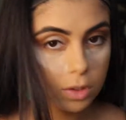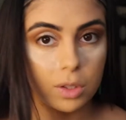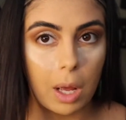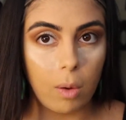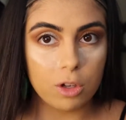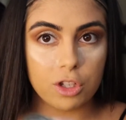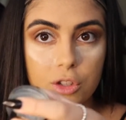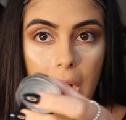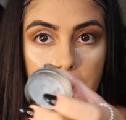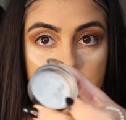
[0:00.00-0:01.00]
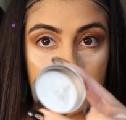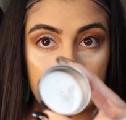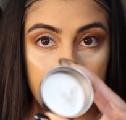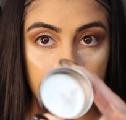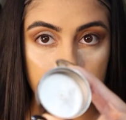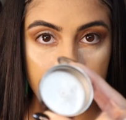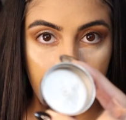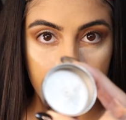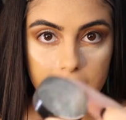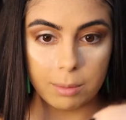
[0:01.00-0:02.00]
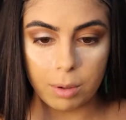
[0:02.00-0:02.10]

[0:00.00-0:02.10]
So now I'll just grab the lid of the Kylie